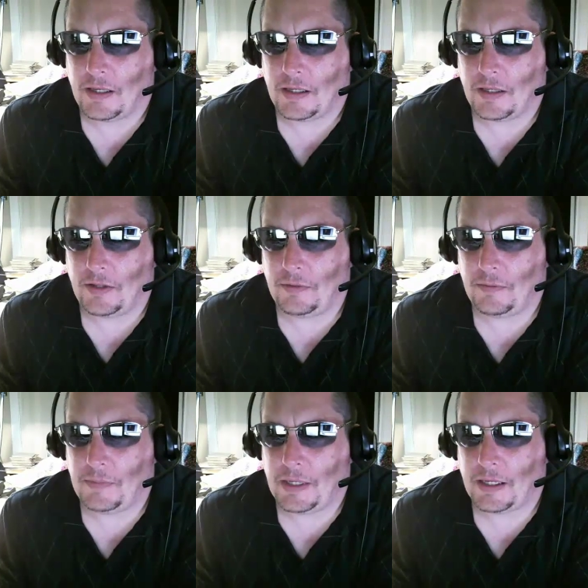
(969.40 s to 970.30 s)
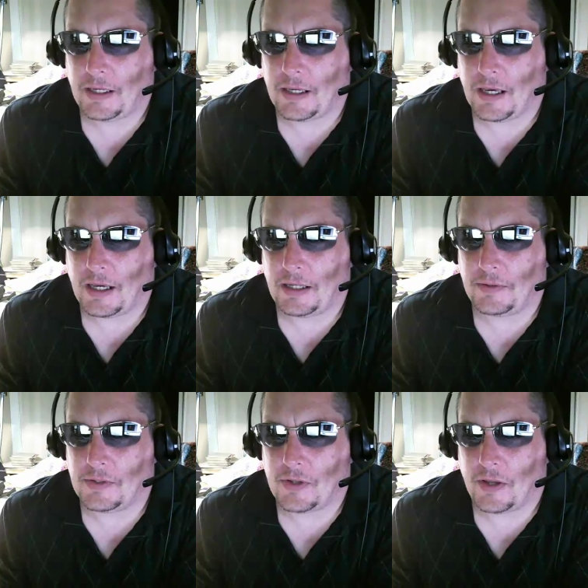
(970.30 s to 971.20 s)
Can you make a guide
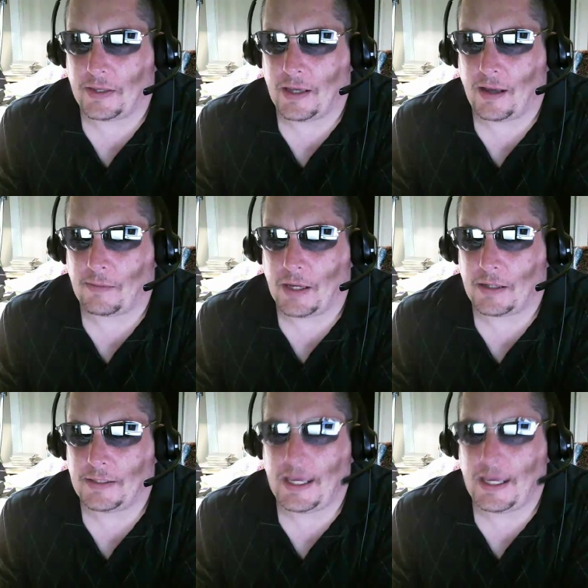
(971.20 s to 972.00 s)
to install the Yogbox?